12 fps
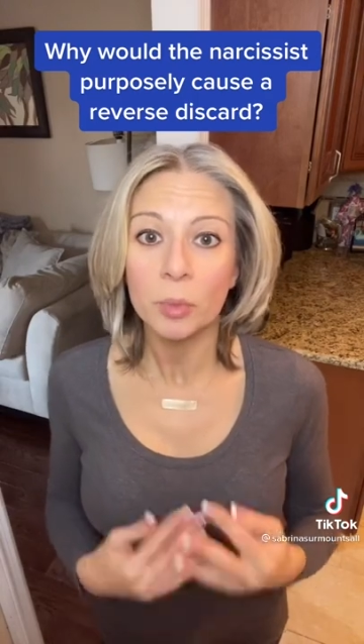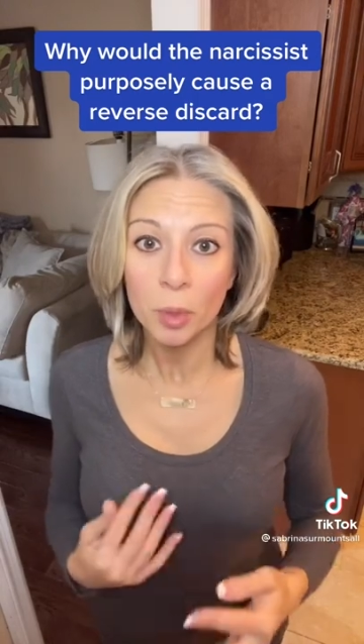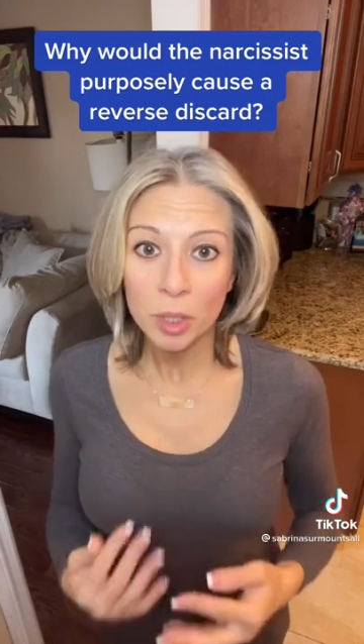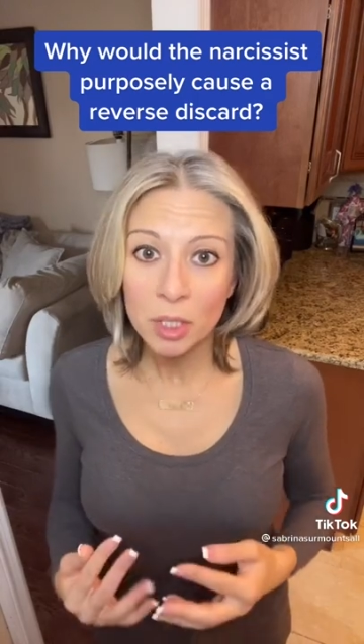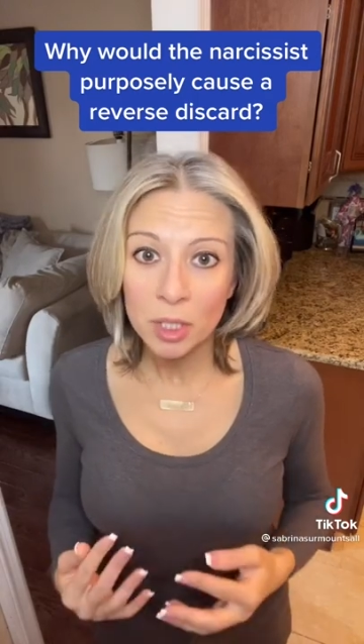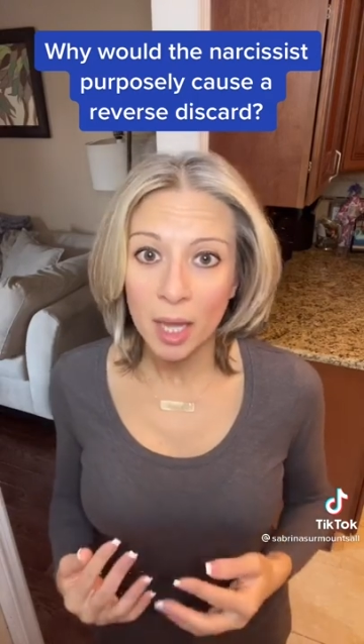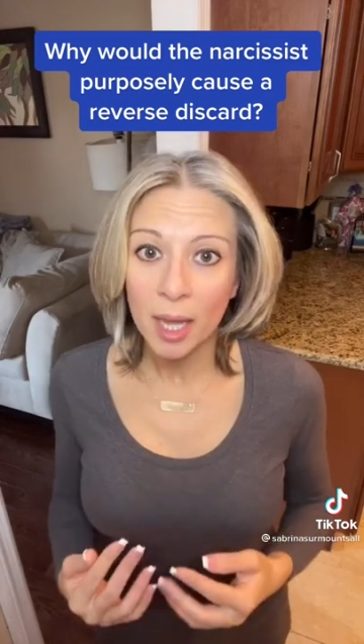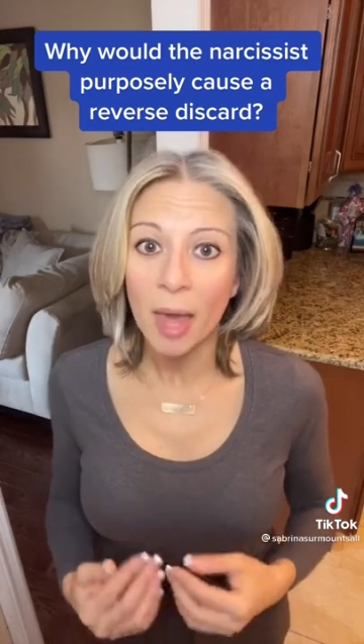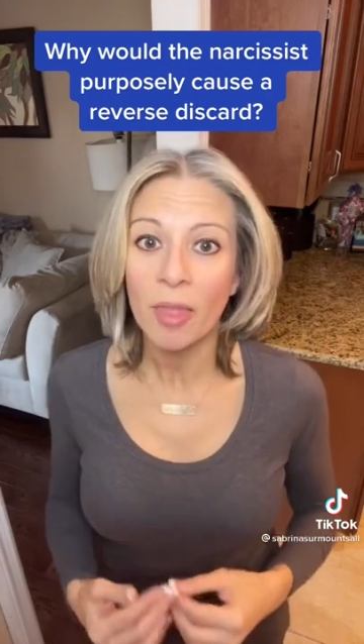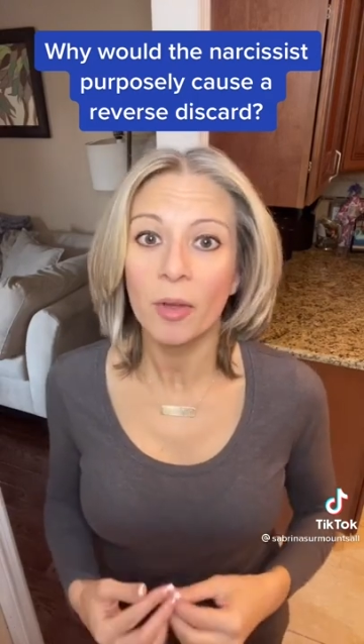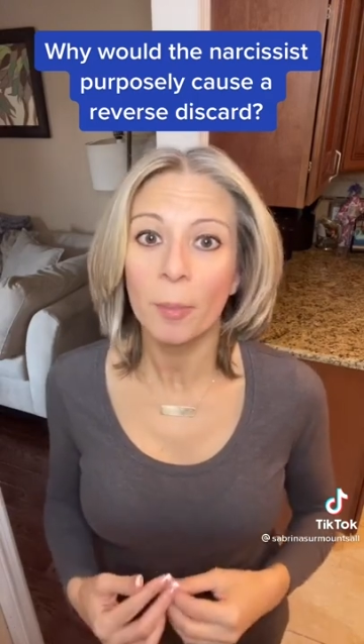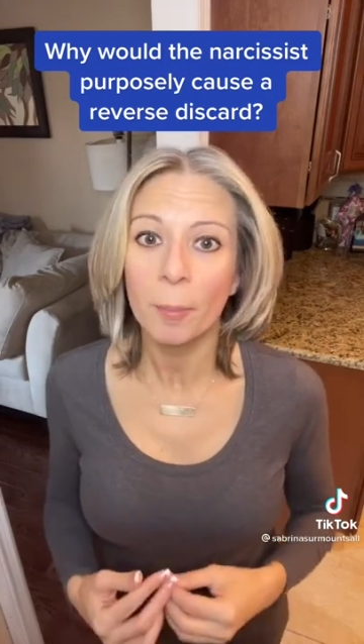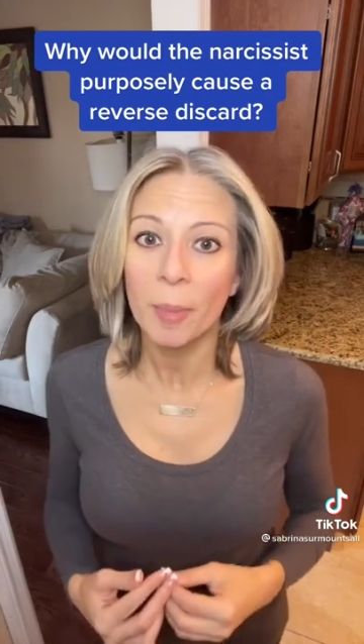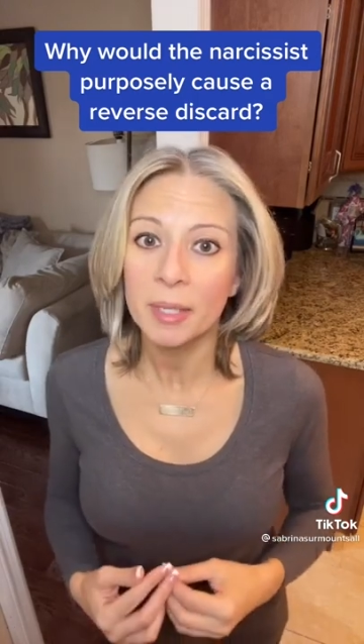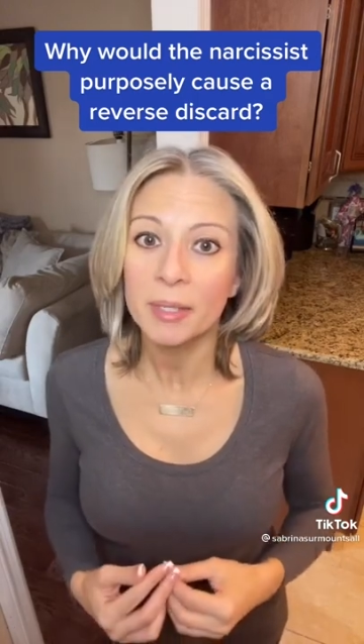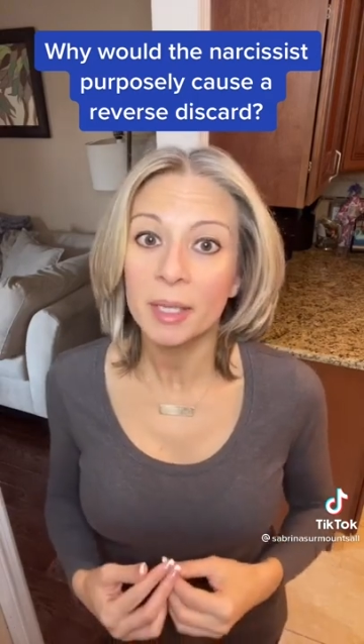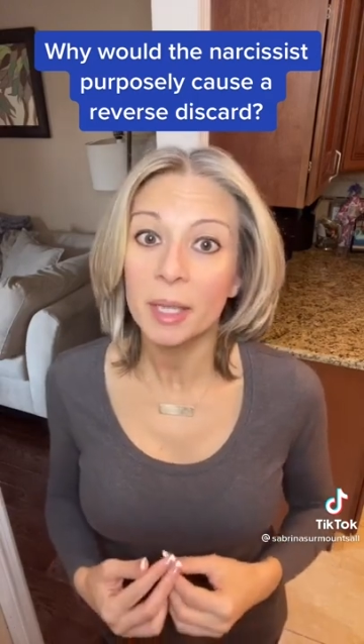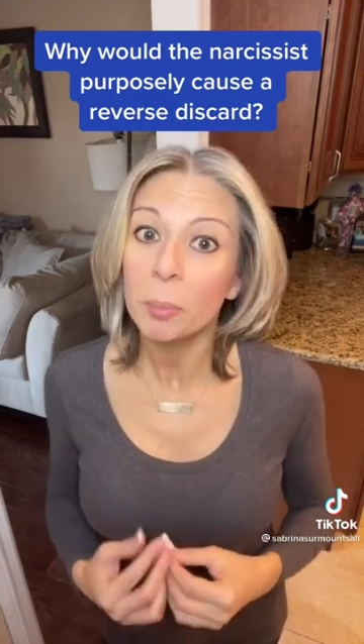worsening and they're
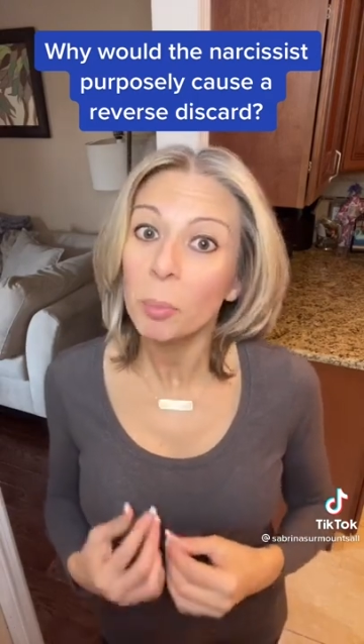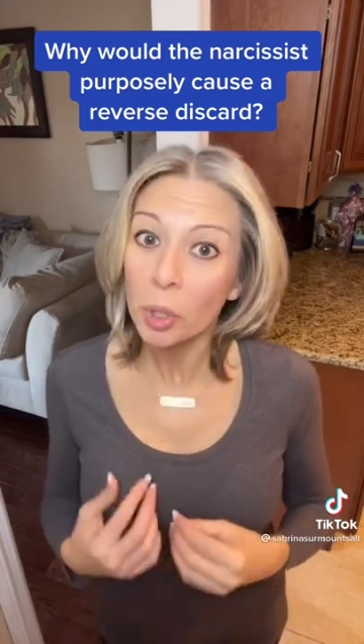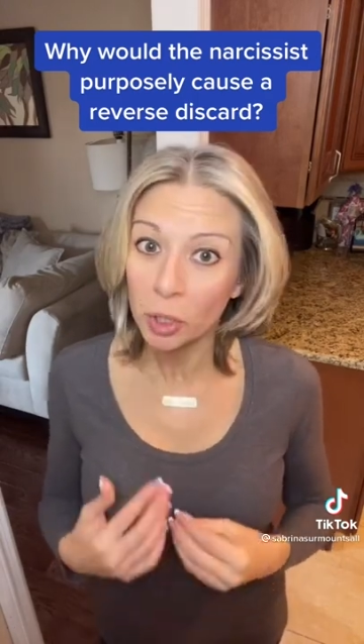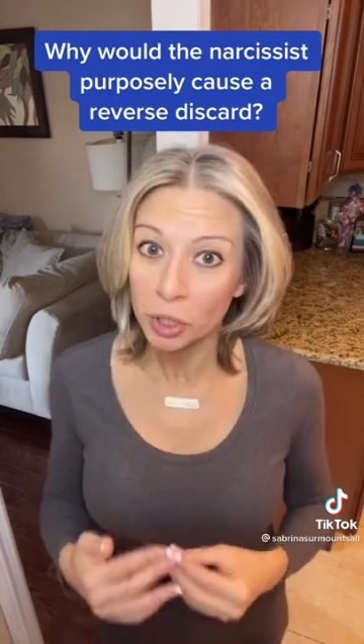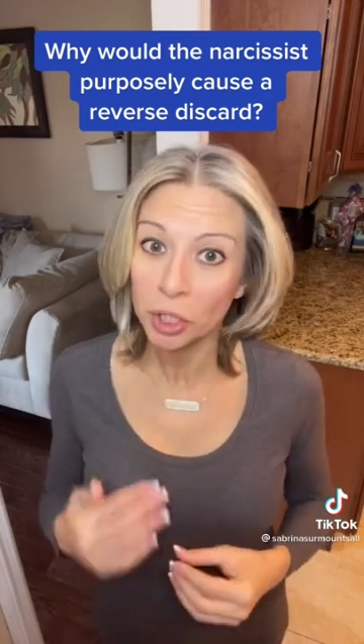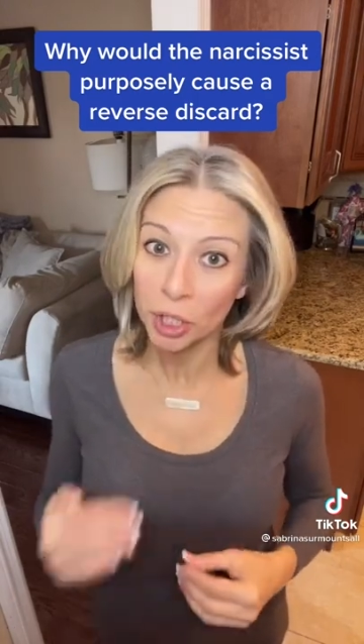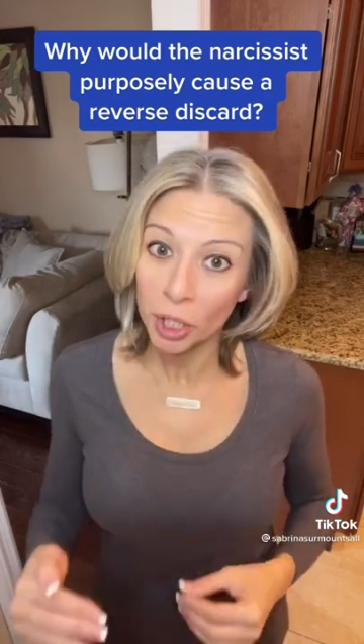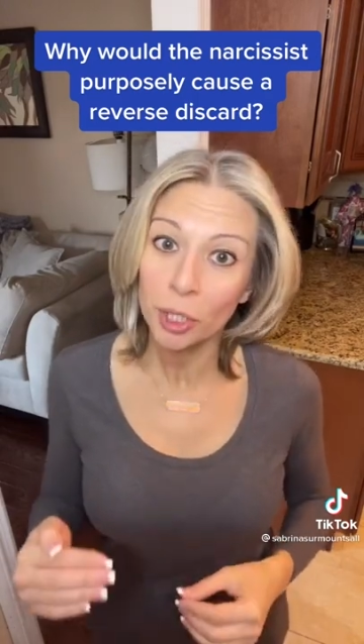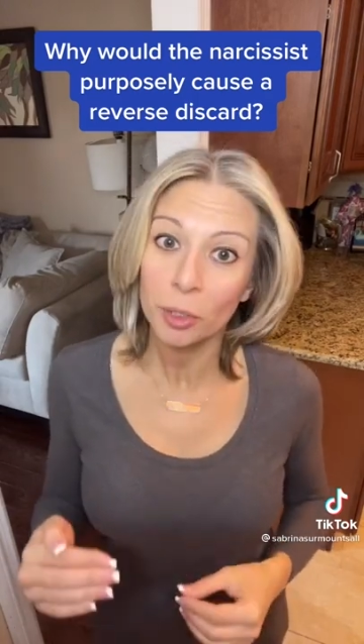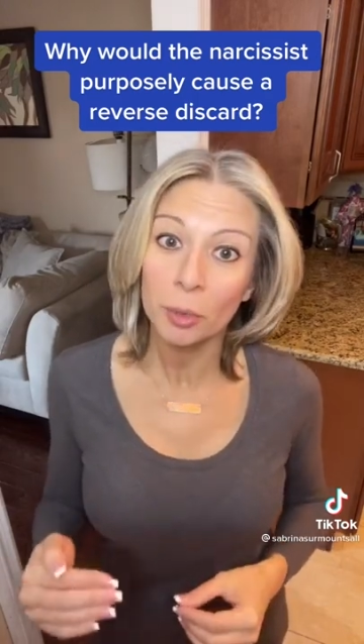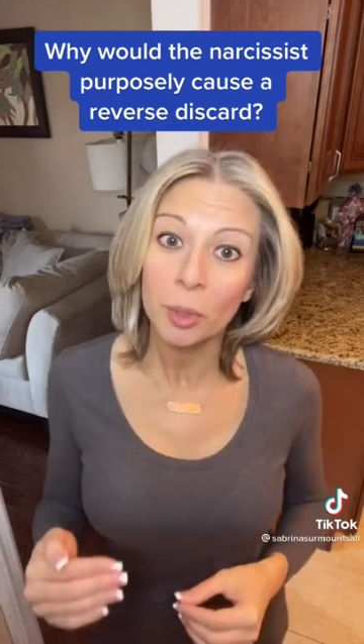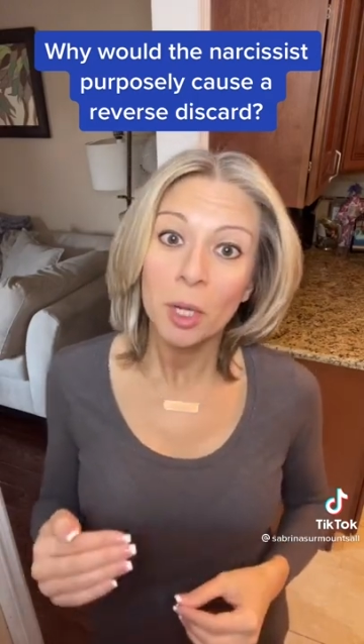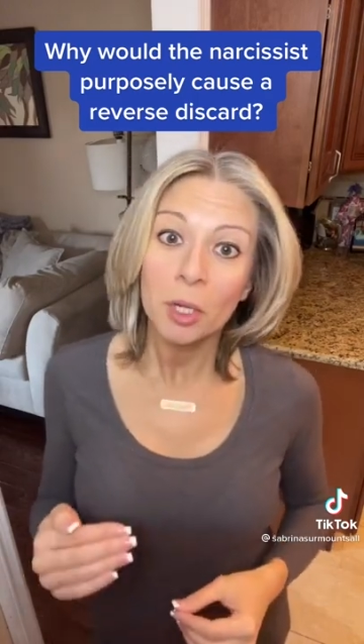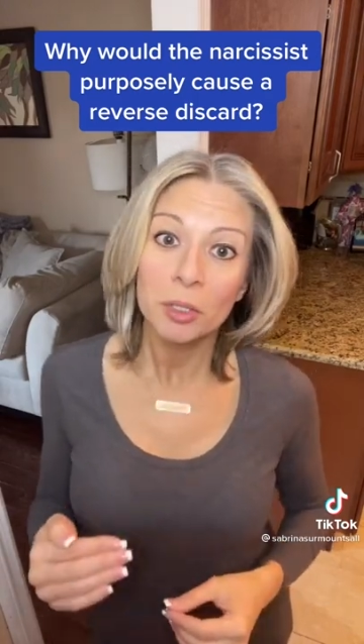basically pushing you